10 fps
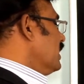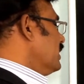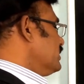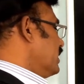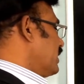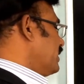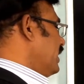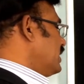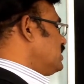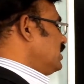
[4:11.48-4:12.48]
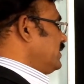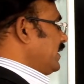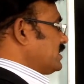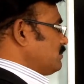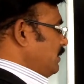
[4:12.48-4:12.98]
There is a reduction
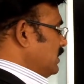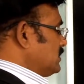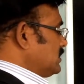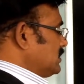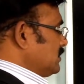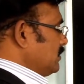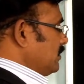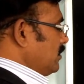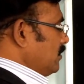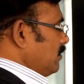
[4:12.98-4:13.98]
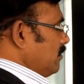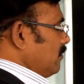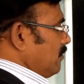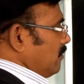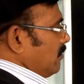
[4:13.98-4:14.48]
takes place.
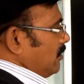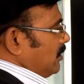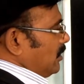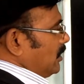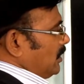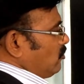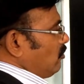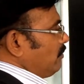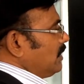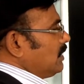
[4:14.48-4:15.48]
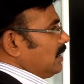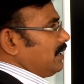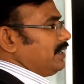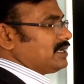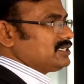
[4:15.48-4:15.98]
Cathode means
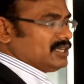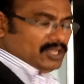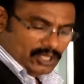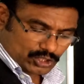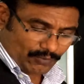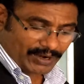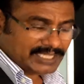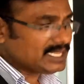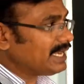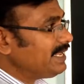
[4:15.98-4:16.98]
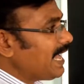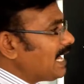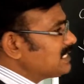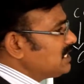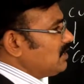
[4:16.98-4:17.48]
reduction. So what is the
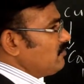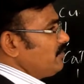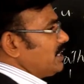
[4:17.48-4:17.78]
reaction?